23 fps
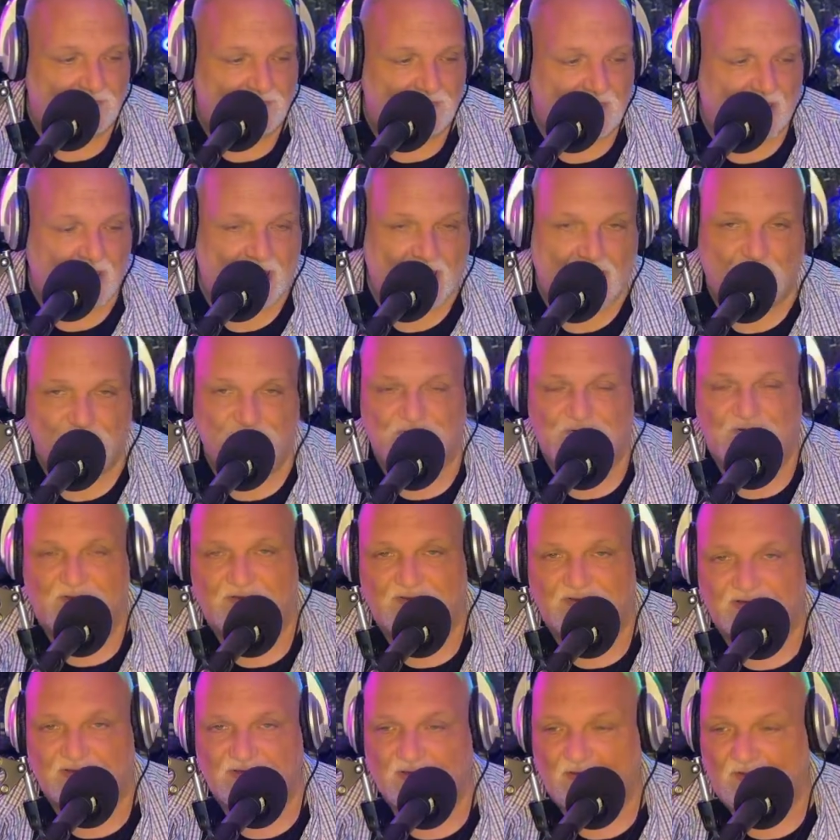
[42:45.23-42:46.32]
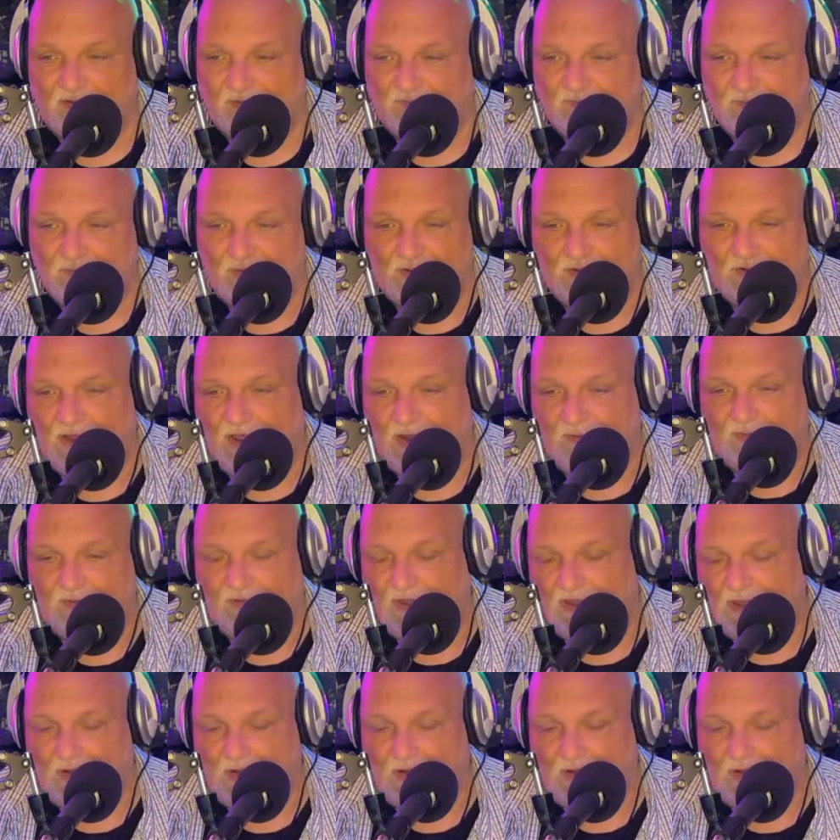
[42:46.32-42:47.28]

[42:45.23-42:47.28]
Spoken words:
options doing live play.